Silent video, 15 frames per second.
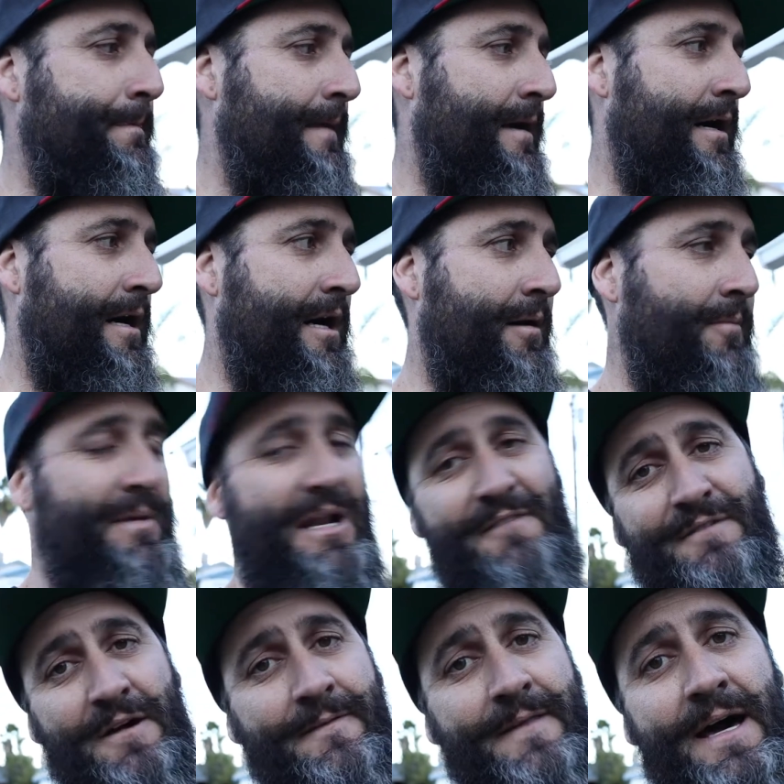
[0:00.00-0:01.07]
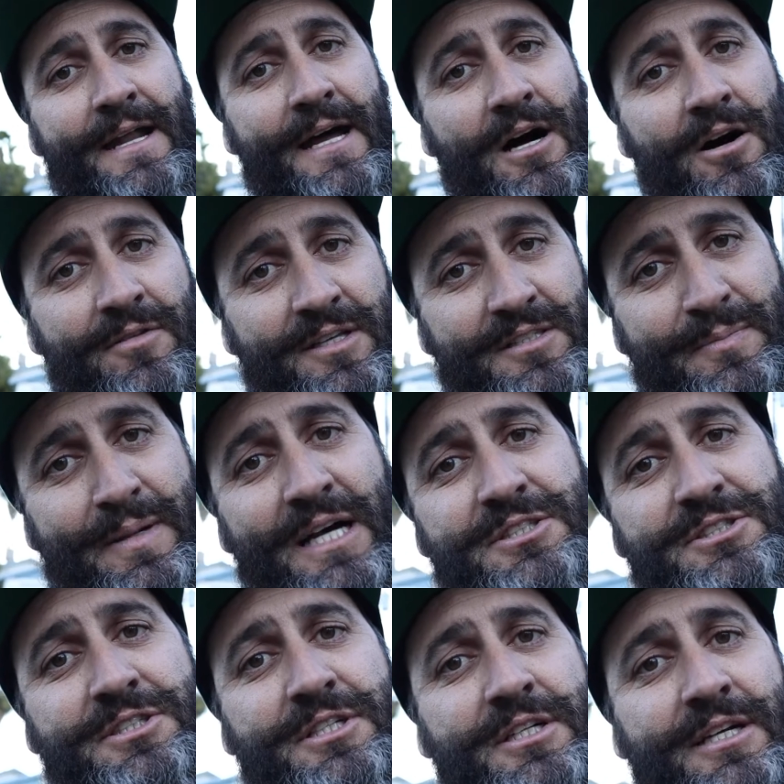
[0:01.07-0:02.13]
And I found that out this
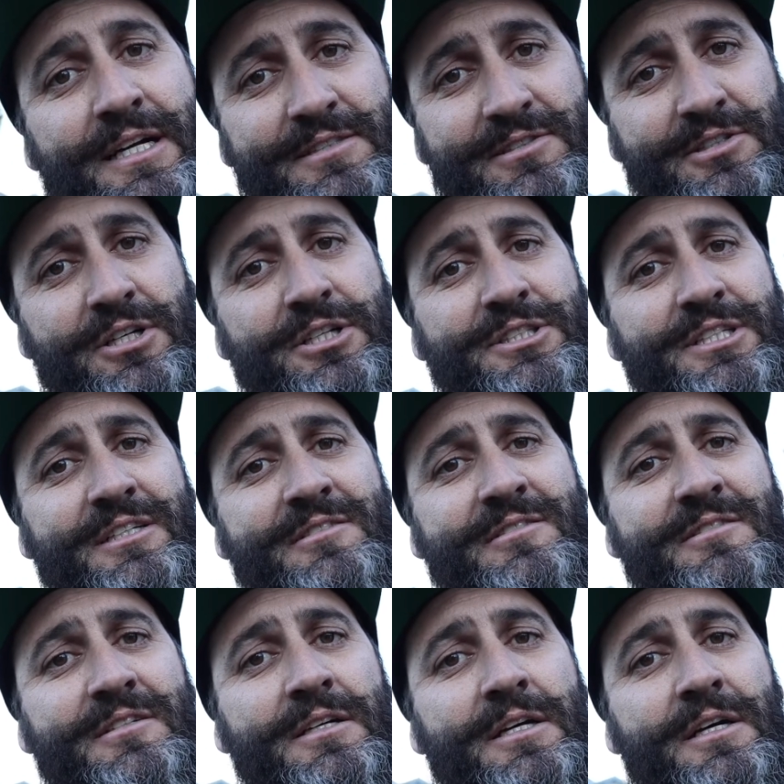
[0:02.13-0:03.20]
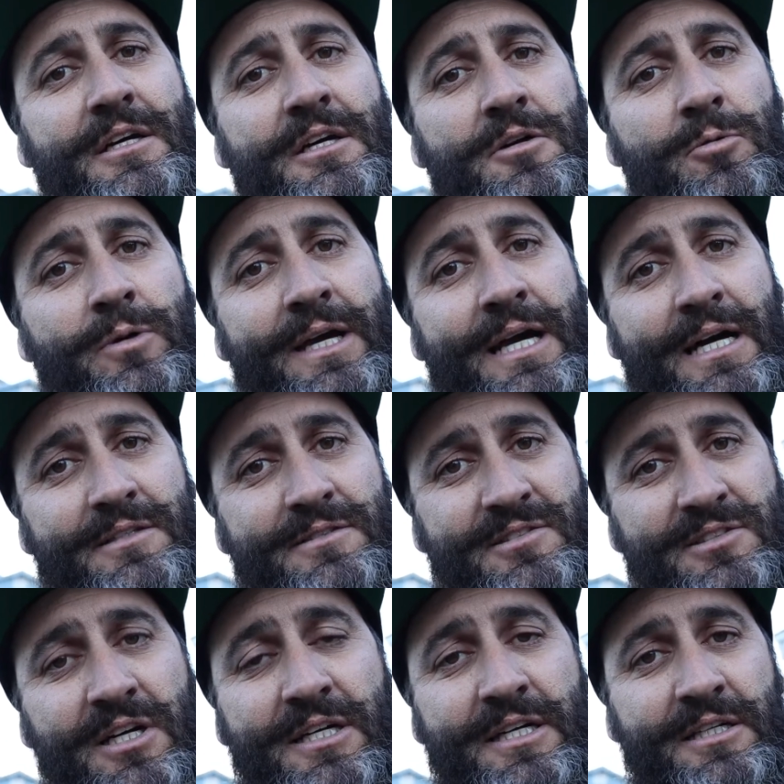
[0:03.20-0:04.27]
past year at Sturgis. We got
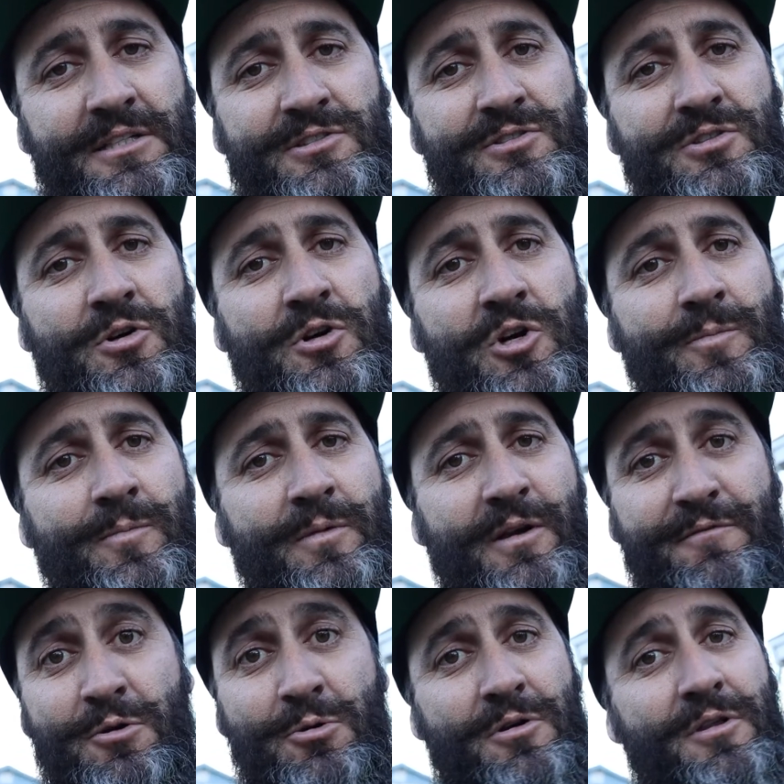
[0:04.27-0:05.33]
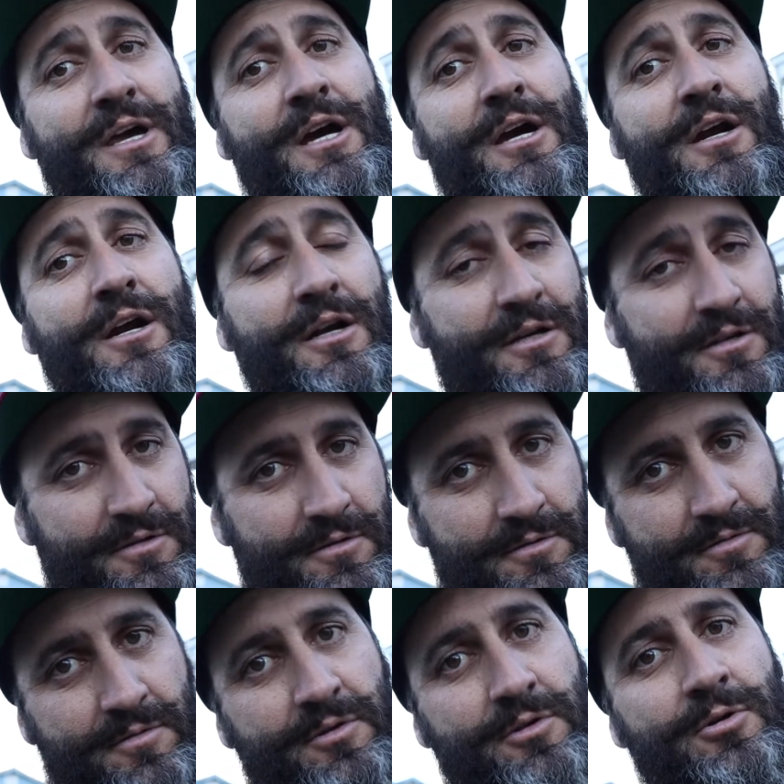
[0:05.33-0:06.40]
stuck in a storm. If you were there,
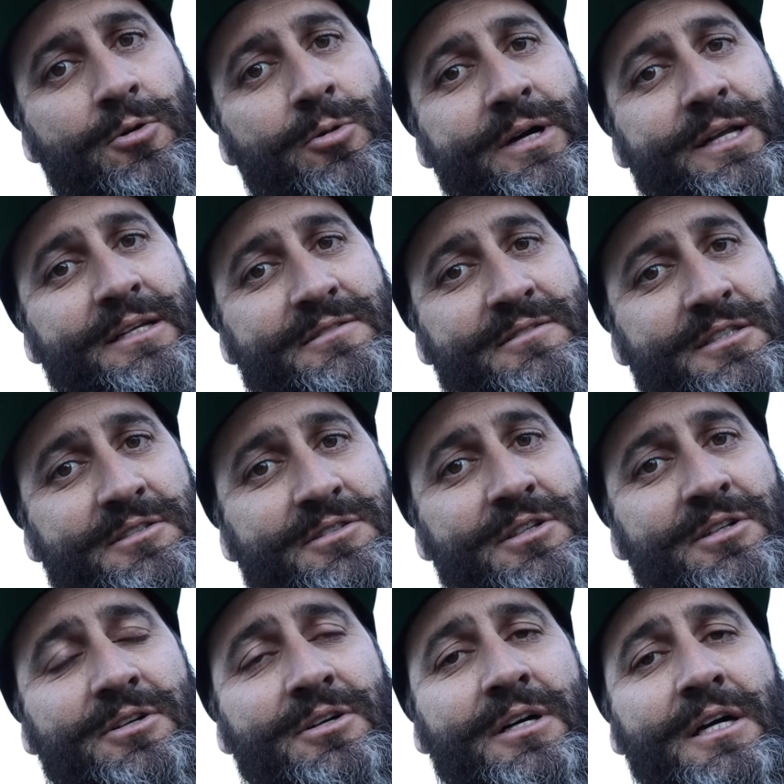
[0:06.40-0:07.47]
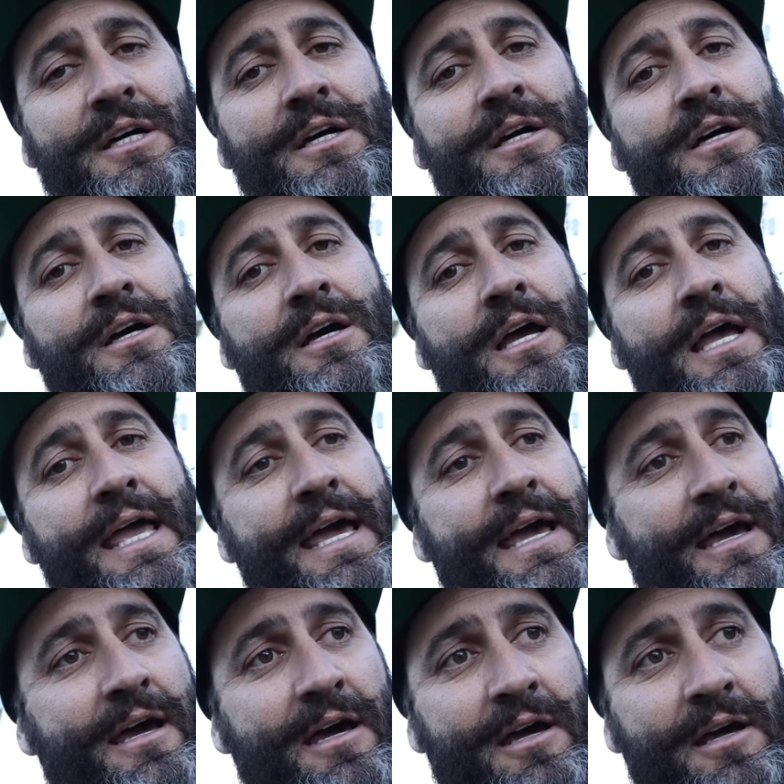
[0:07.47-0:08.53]
you witnessed it too.
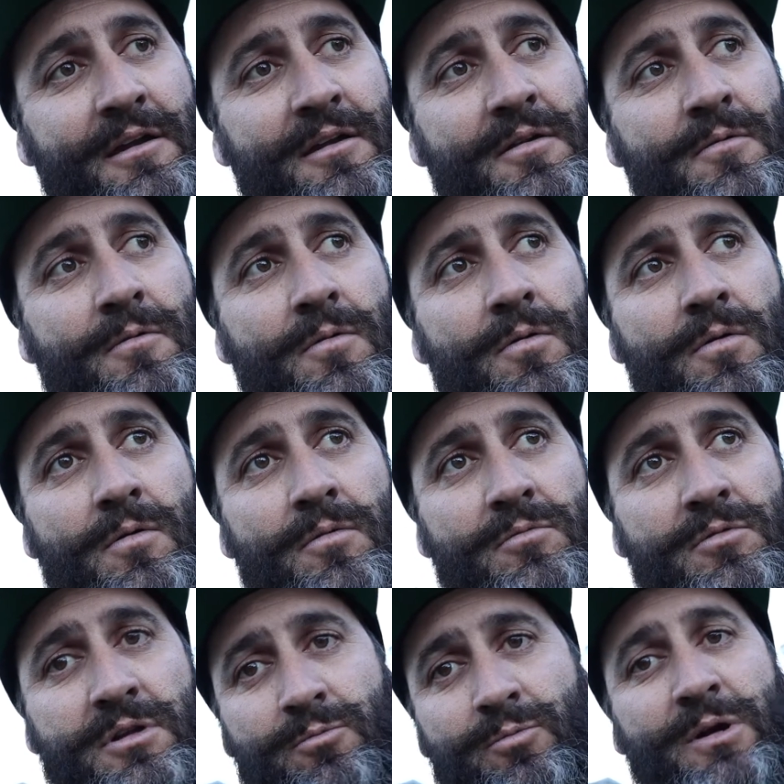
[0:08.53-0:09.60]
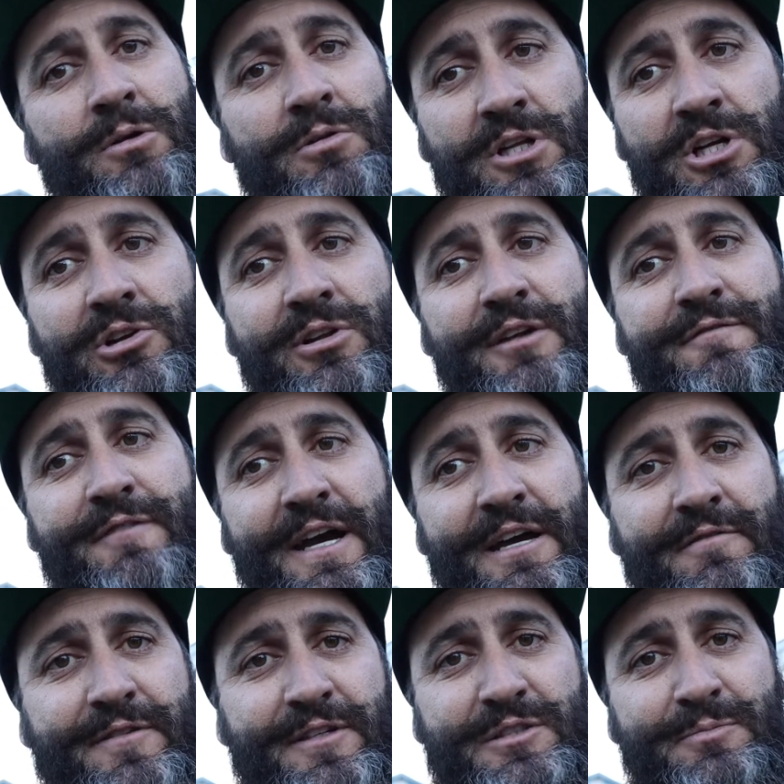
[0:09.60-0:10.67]
And we were literally
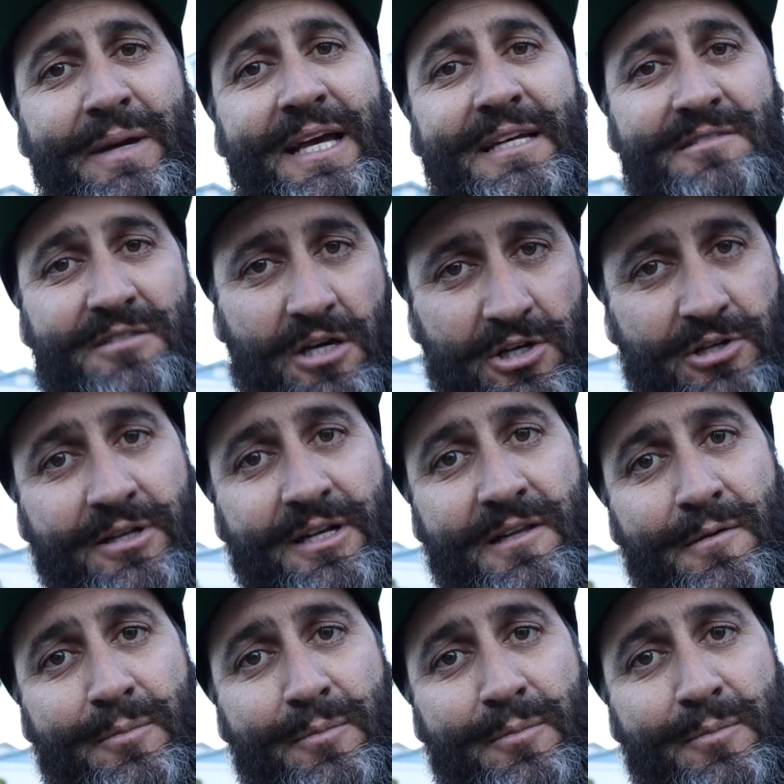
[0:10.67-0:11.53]
fighting for space underneath